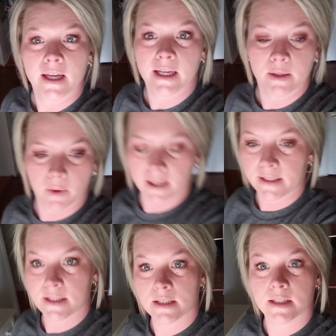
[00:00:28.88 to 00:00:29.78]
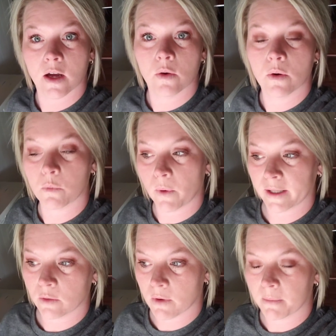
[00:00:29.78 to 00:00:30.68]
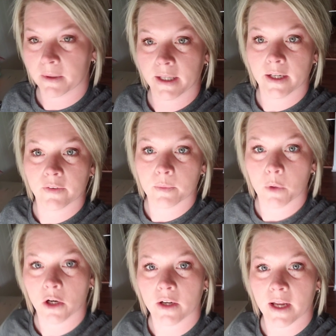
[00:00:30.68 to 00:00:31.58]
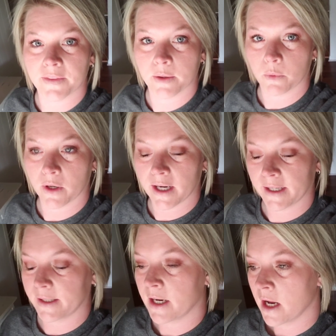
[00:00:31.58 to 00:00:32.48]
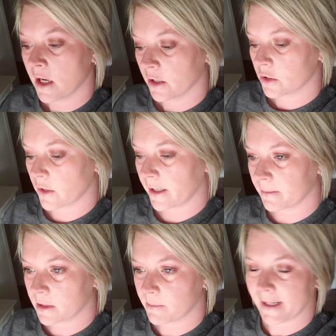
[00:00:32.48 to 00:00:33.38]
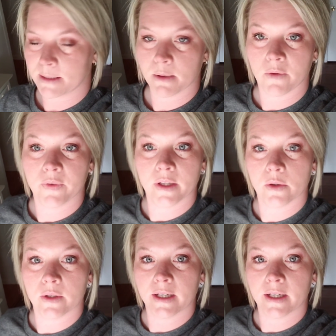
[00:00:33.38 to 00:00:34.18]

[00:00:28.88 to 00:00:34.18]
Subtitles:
Anyways, so waiting on Robert to get here from work, and then we're headed straight up to the baseball field.